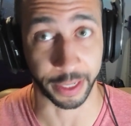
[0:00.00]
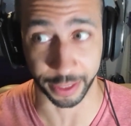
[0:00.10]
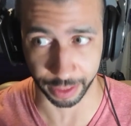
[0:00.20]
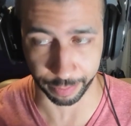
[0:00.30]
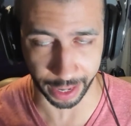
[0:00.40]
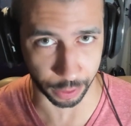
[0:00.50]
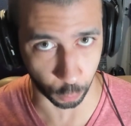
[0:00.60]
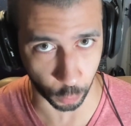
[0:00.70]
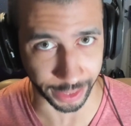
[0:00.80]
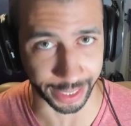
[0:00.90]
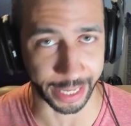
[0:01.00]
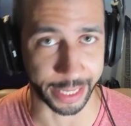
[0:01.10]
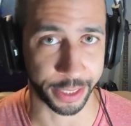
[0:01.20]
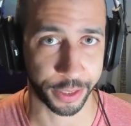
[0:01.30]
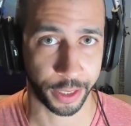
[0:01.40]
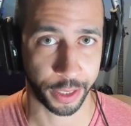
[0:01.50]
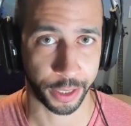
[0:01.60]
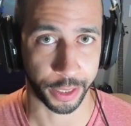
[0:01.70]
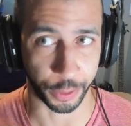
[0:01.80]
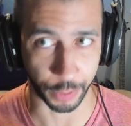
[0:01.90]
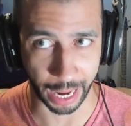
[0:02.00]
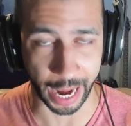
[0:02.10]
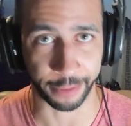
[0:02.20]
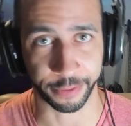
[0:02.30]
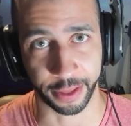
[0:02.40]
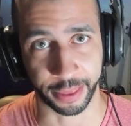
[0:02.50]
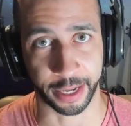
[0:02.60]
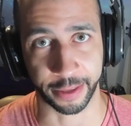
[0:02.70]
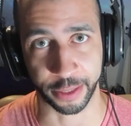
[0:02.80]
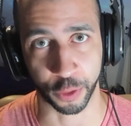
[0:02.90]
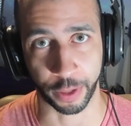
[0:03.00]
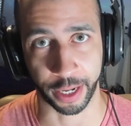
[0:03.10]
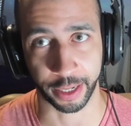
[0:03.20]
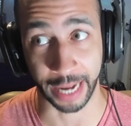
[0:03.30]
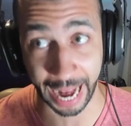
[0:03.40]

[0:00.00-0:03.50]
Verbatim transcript: it doesn't matter what it is, you have to think in this way.